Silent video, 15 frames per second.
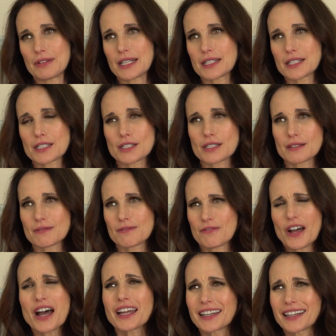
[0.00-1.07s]
And it's
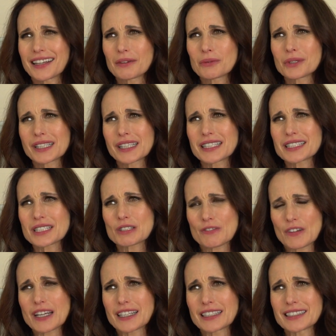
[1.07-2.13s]
fun. It really is
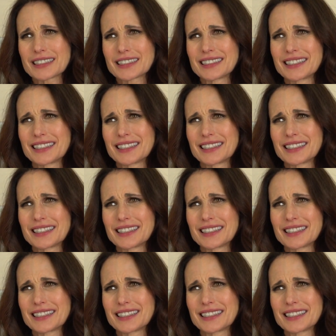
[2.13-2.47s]
fun.